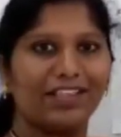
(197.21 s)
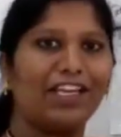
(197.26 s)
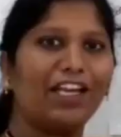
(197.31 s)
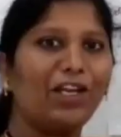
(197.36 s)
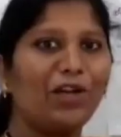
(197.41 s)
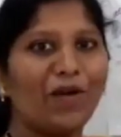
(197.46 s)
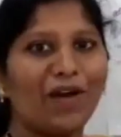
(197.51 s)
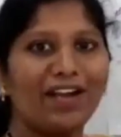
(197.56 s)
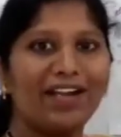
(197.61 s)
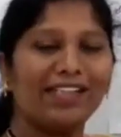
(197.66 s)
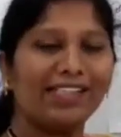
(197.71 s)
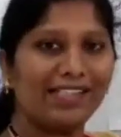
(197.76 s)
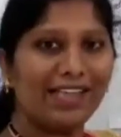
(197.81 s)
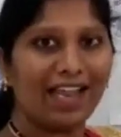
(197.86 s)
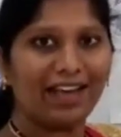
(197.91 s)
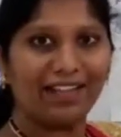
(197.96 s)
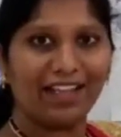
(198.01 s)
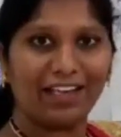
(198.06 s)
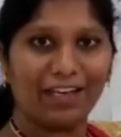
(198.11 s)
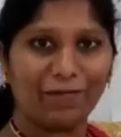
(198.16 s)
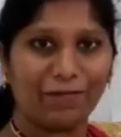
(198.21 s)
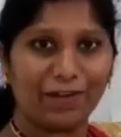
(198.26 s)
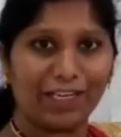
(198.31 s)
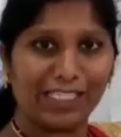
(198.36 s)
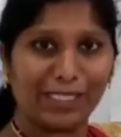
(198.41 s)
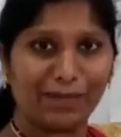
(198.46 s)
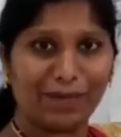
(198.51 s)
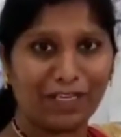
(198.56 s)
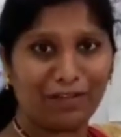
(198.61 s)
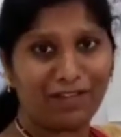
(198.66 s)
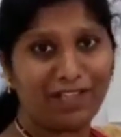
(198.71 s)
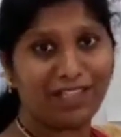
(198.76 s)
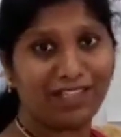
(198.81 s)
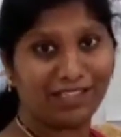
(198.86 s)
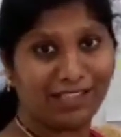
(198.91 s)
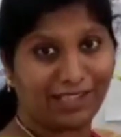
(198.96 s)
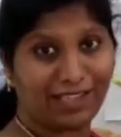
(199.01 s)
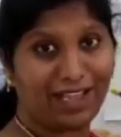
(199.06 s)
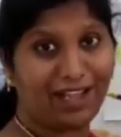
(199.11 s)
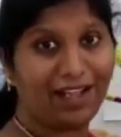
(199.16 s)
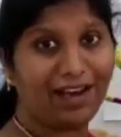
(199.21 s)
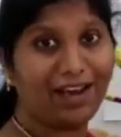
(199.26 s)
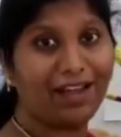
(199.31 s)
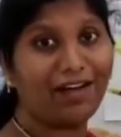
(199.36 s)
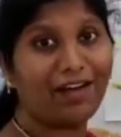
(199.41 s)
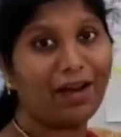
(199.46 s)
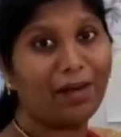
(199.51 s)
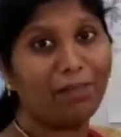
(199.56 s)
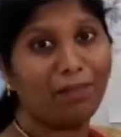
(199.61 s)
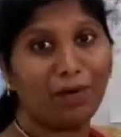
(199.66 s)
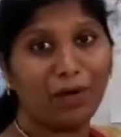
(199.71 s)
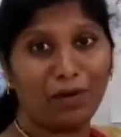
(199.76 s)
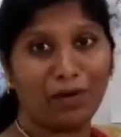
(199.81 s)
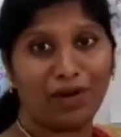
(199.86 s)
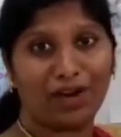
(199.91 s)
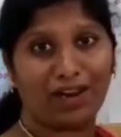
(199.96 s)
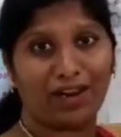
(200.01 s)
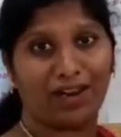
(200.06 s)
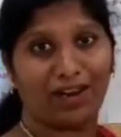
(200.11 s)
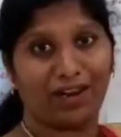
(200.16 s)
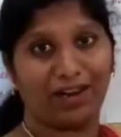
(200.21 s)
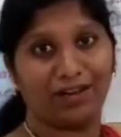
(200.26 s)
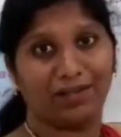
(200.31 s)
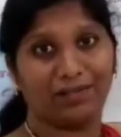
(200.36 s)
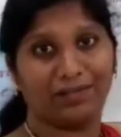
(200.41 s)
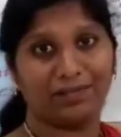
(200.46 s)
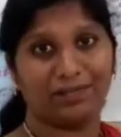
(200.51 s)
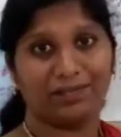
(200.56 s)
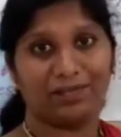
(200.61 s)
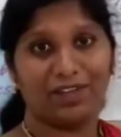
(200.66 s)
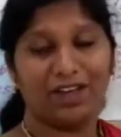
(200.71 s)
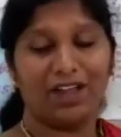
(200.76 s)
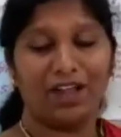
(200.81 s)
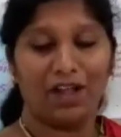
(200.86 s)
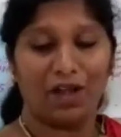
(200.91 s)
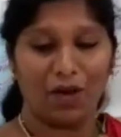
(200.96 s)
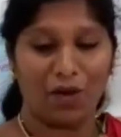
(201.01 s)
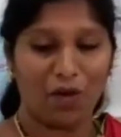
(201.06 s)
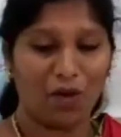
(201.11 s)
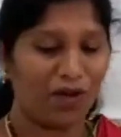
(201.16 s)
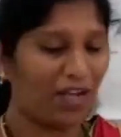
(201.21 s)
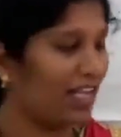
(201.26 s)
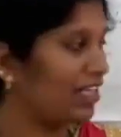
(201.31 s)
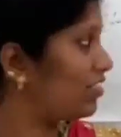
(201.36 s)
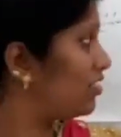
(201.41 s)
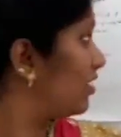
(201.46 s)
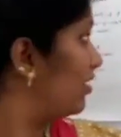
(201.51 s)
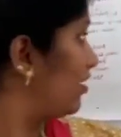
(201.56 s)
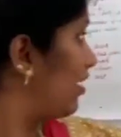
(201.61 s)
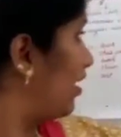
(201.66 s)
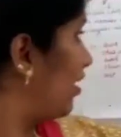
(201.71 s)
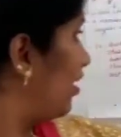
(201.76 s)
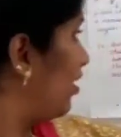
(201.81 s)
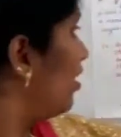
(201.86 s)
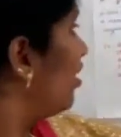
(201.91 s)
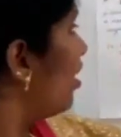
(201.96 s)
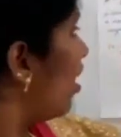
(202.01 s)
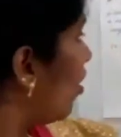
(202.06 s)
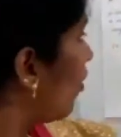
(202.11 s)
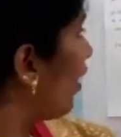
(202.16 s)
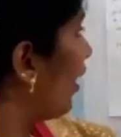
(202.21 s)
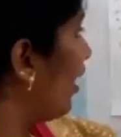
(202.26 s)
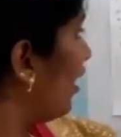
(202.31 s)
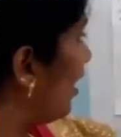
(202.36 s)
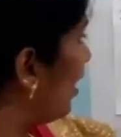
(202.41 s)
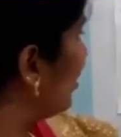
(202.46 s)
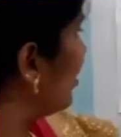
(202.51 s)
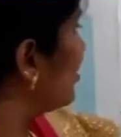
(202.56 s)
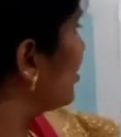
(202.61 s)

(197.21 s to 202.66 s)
Did you understand the difference between the singular and plural? Okay, children. Okay, let